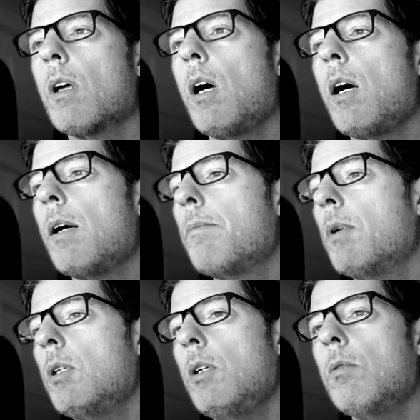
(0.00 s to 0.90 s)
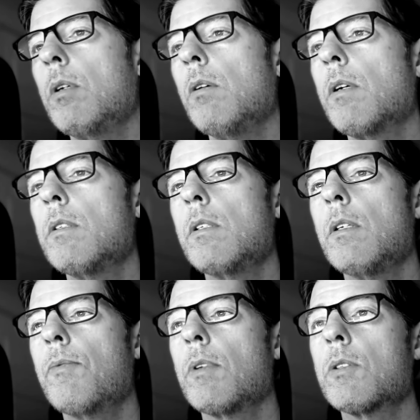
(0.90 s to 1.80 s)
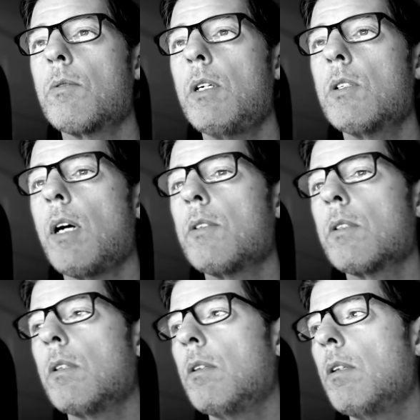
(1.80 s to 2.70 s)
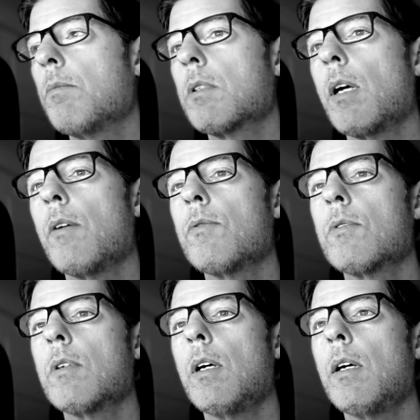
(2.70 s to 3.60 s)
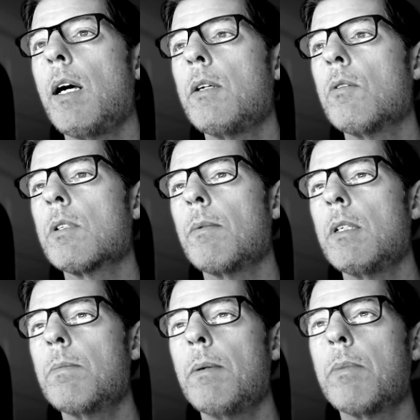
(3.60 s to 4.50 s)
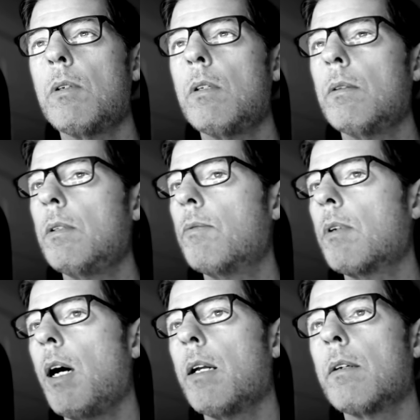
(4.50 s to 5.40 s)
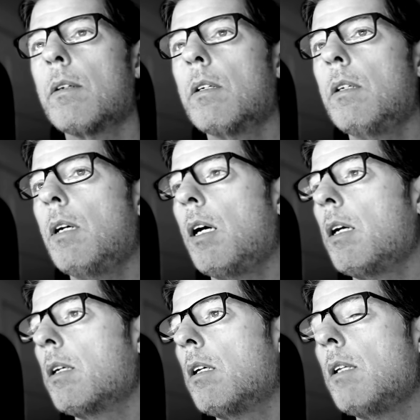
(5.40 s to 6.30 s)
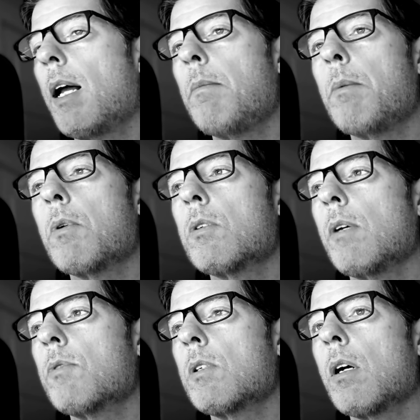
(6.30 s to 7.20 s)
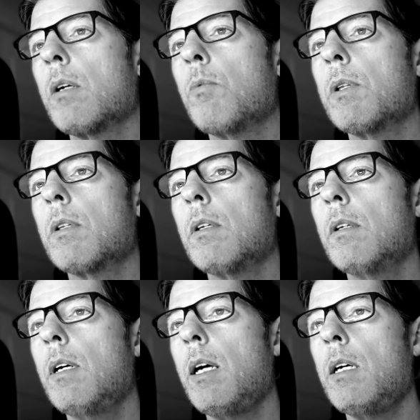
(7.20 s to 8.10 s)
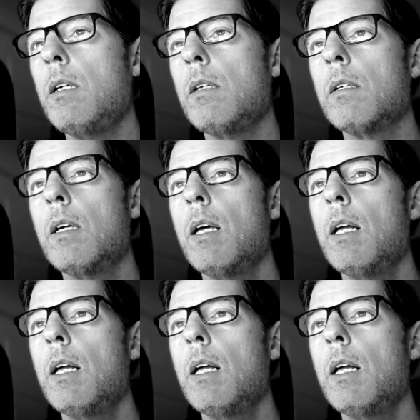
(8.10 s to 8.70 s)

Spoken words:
you can see this for the screenshots themselves. I know some of these people. You've got a lot of members have started with a